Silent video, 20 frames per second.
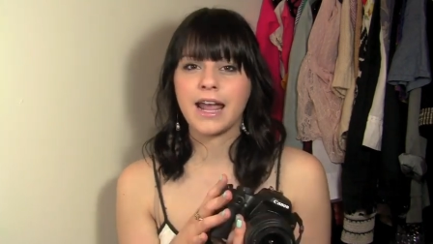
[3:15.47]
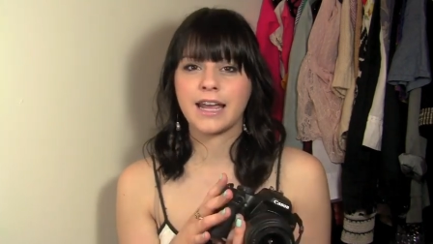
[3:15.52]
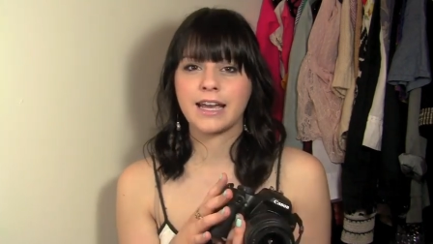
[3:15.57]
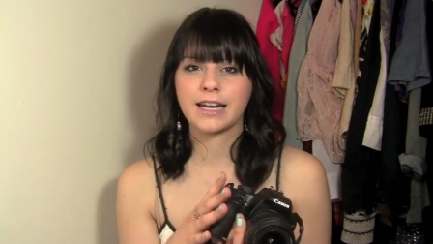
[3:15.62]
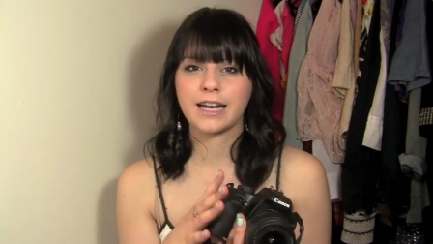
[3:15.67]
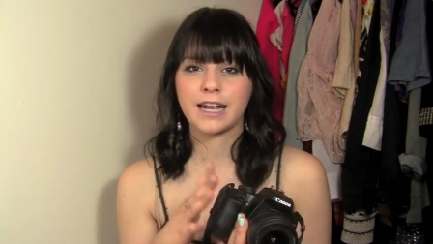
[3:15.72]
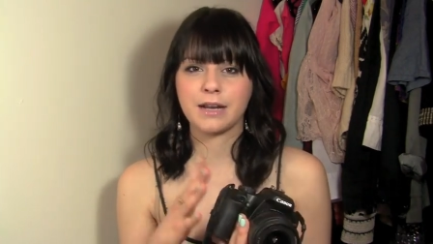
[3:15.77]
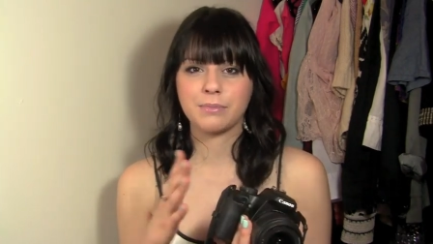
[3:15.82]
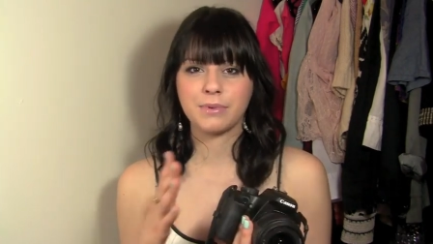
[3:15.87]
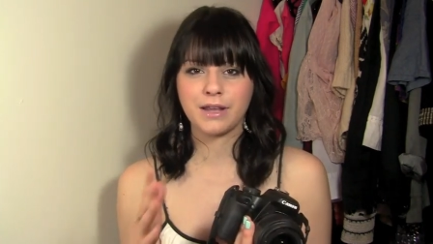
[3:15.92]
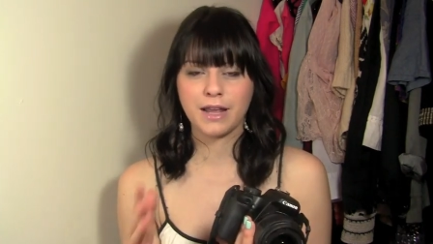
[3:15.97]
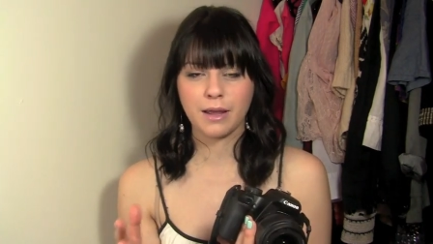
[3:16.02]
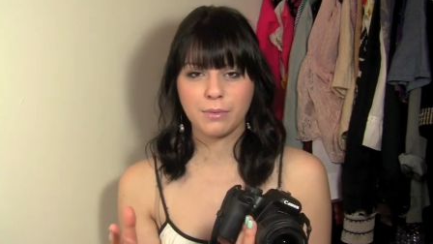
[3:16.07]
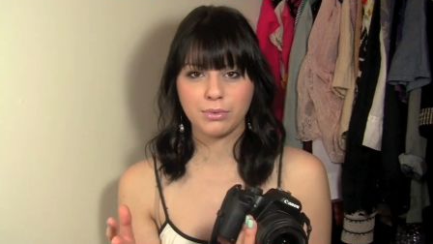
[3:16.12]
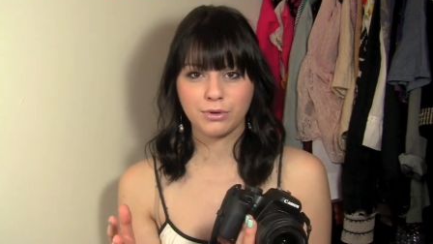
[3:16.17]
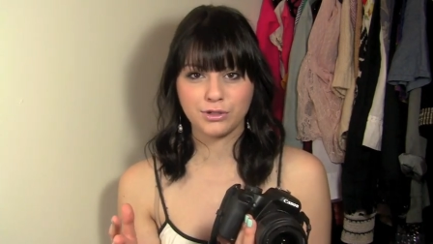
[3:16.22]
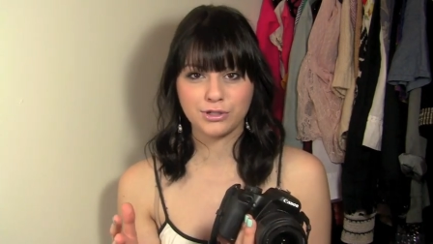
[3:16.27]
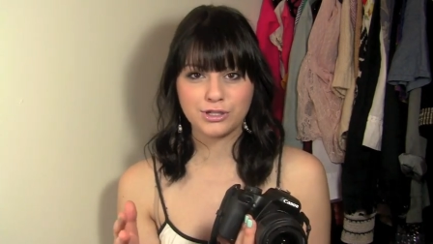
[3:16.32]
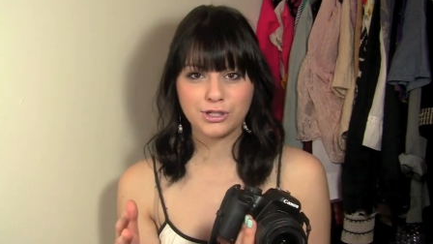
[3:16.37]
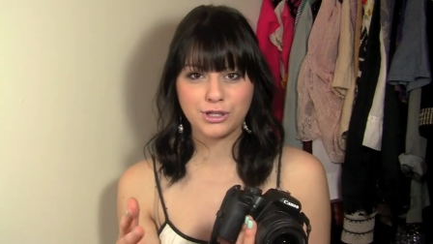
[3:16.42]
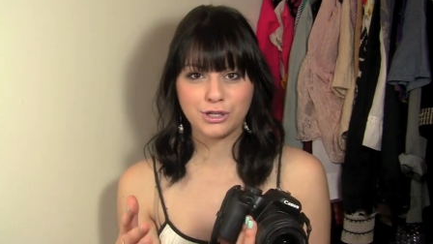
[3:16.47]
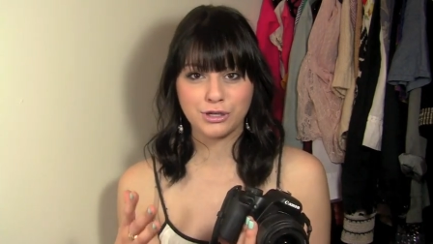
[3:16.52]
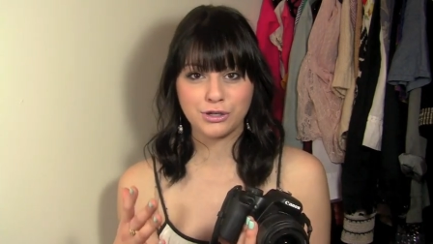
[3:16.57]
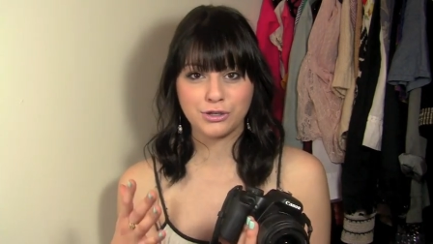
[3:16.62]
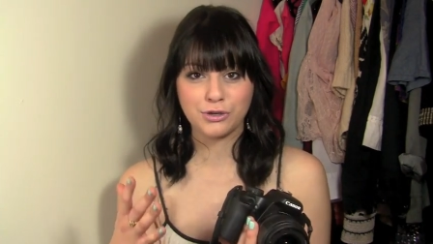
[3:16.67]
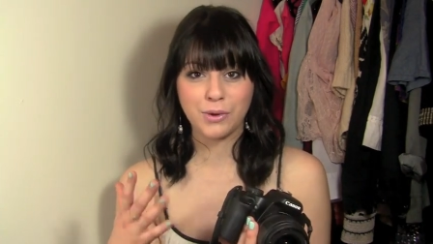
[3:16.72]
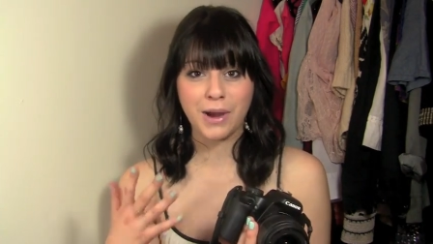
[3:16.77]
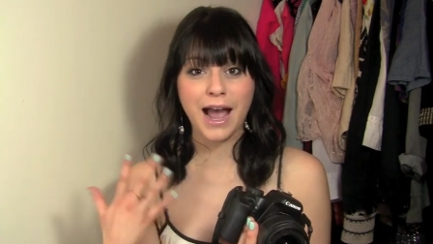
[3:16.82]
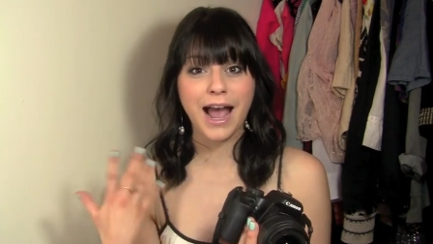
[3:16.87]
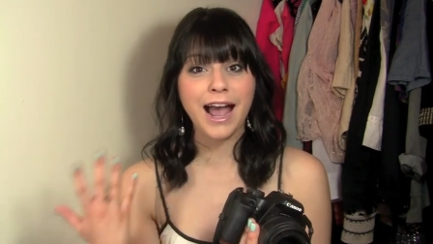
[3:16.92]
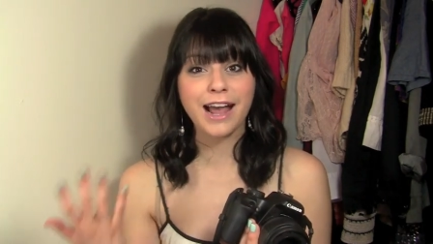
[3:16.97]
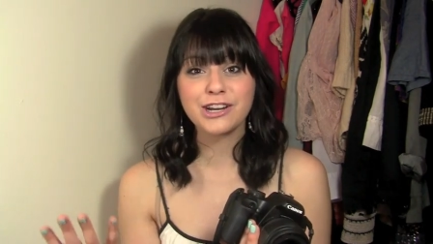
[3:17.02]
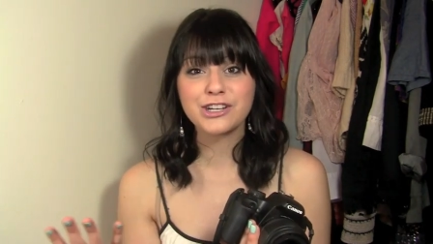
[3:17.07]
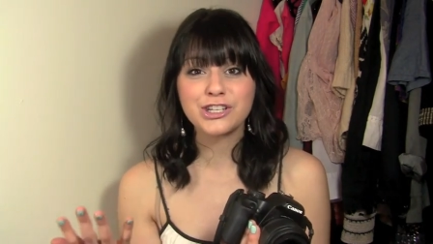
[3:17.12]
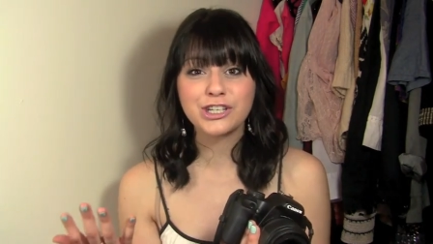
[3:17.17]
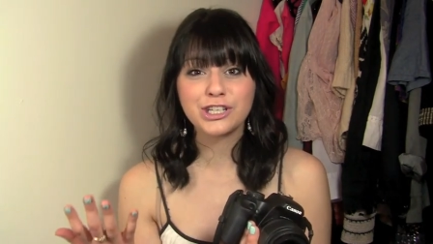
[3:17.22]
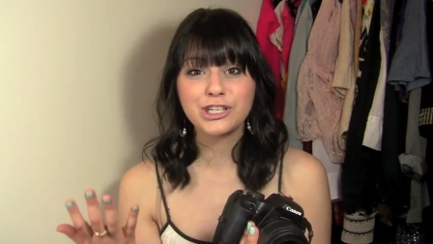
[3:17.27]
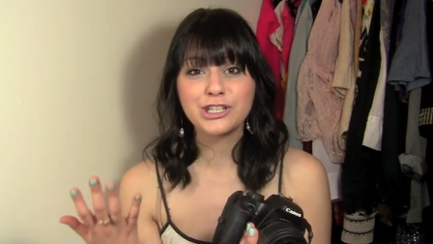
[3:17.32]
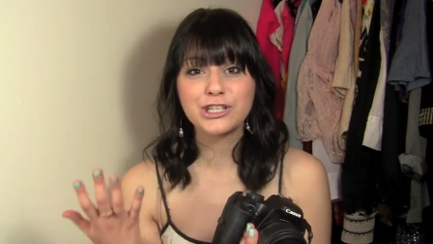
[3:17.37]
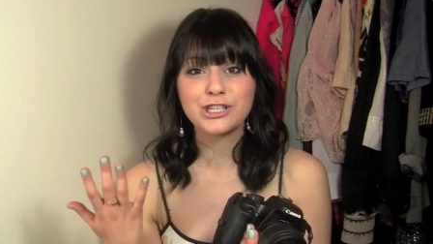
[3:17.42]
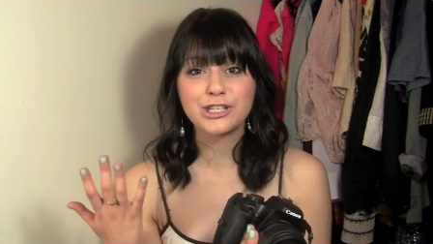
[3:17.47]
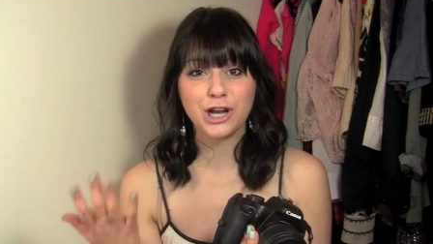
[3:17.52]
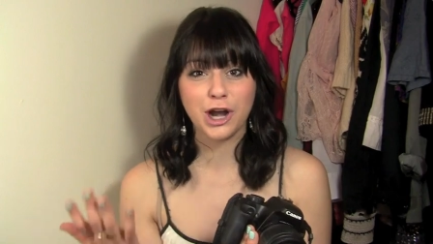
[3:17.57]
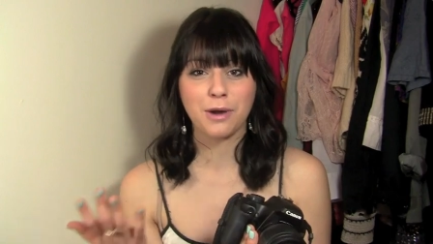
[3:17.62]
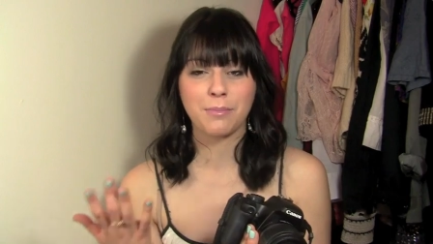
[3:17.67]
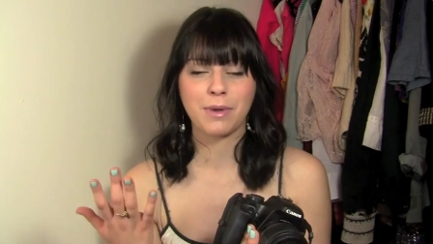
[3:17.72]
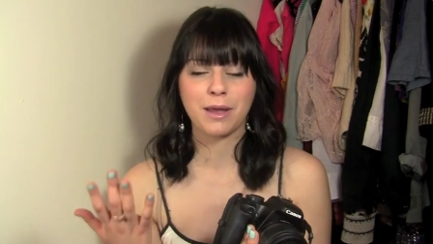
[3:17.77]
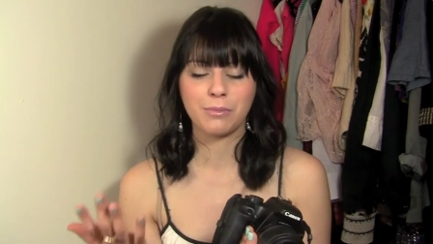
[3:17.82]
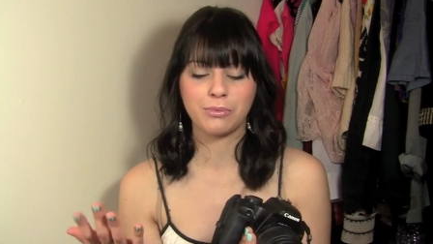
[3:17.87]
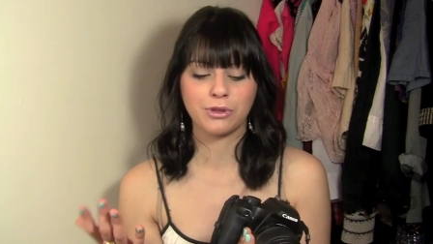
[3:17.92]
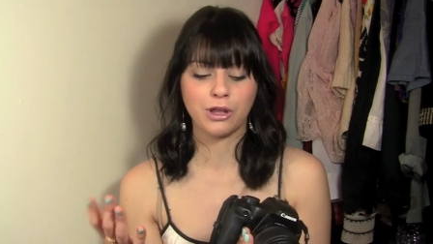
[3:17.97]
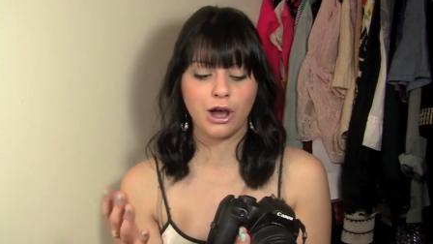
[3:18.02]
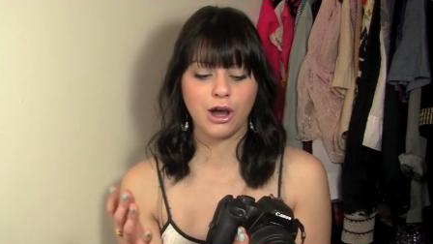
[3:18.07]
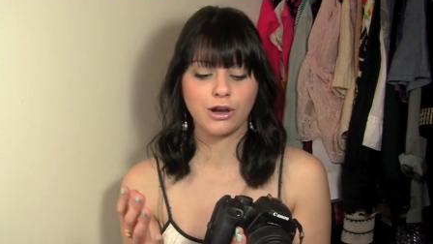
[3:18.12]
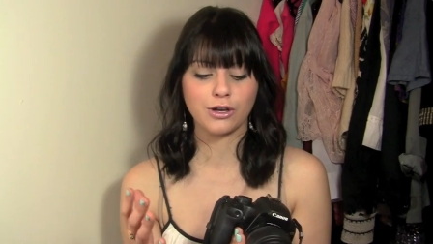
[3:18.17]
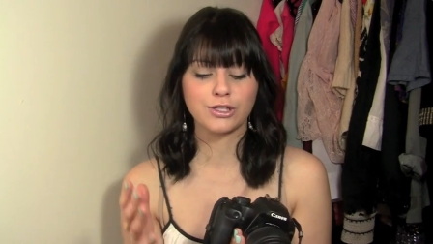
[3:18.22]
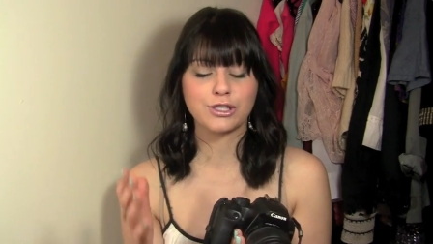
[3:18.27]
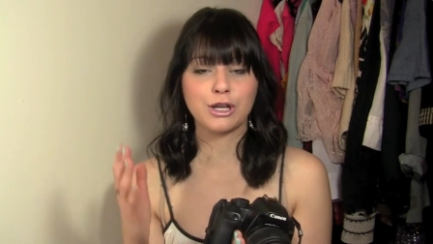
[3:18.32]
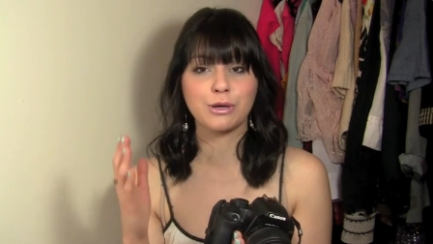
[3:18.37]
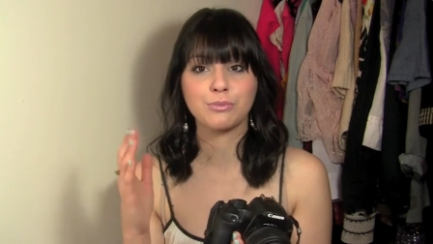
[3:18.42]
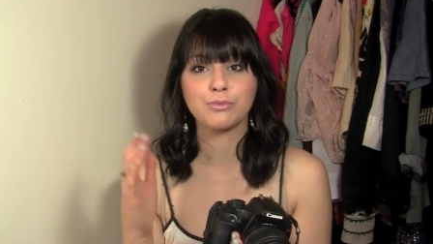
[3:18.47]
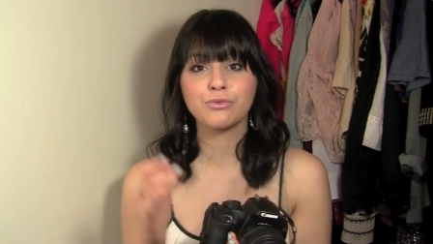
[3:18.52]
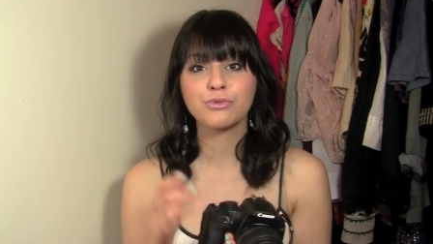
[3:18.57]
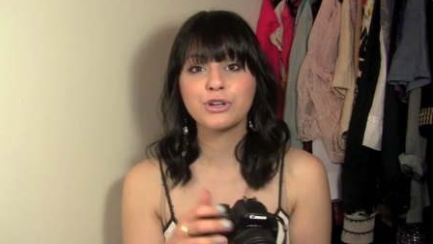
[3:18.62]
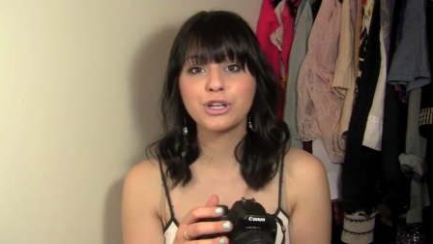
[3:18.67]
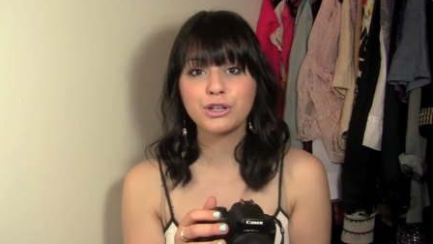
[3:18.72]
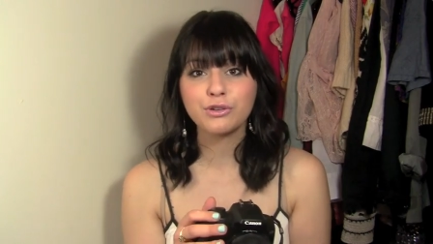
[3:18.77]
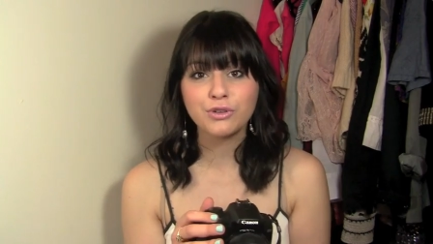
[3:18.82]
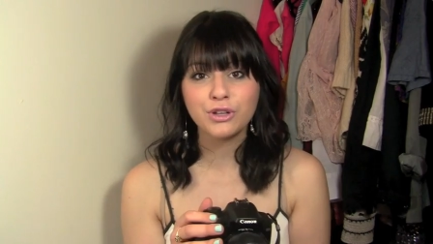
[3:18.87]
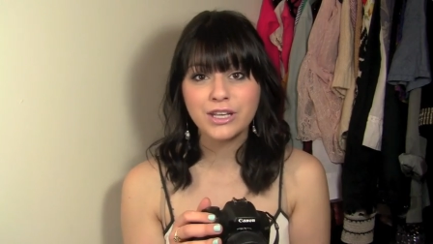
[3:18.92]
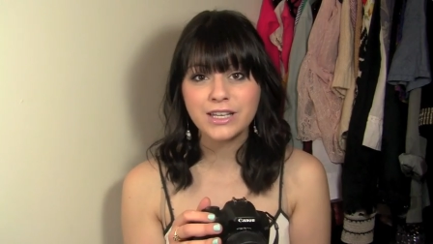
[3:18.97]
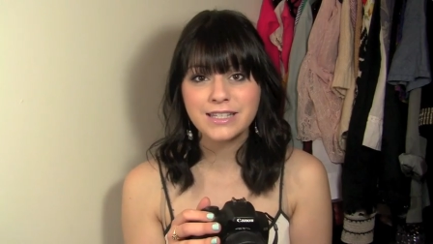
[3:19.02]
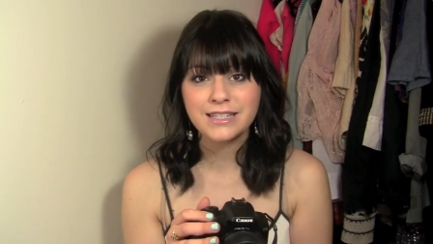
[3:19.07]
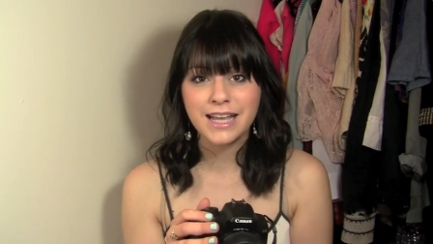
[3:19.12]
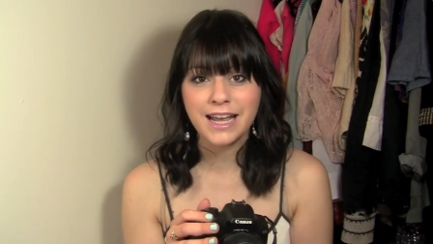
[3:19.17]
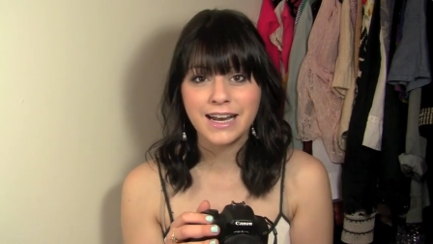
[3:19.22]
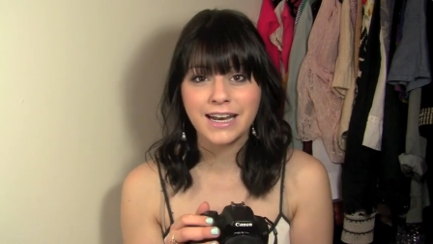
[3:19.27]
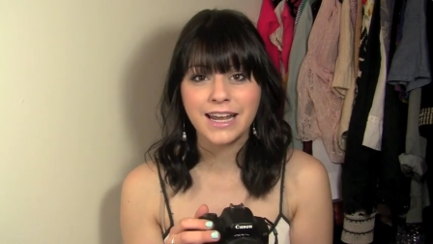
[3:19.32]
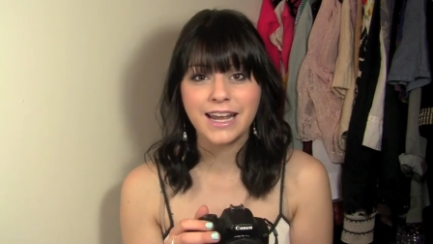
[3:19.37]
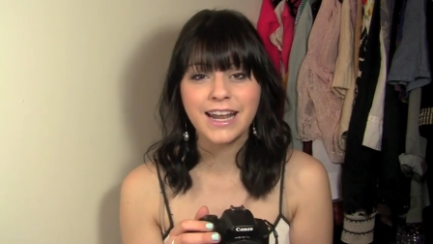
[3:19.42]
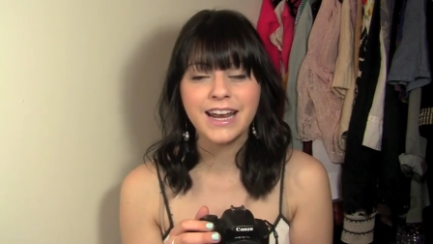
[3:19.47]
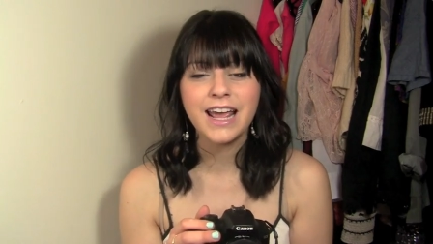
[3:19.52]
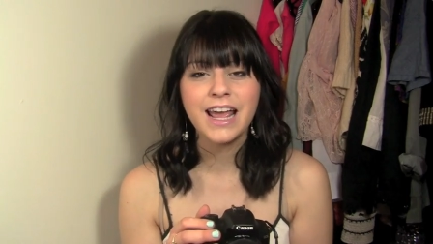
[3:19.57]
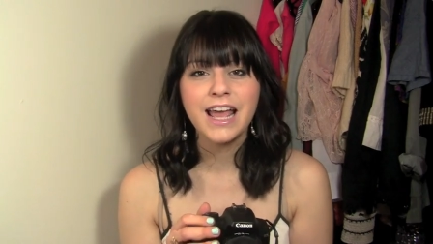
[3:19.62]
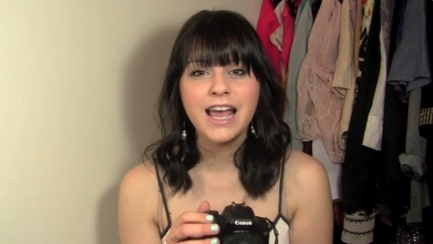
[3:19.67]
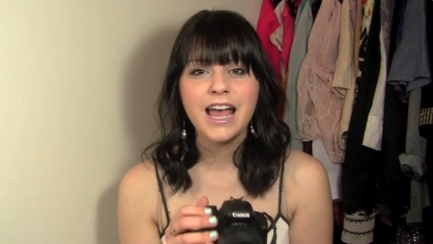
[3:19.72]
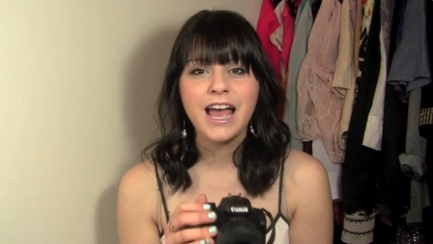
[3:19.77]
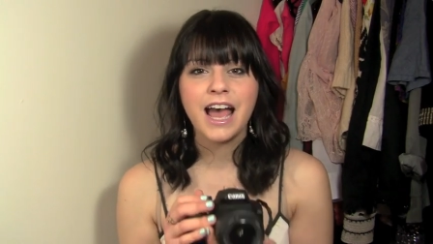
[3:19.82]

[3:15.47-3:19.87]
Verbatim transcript: and I'd be able to actually start my vlog. So I'm really, really excited.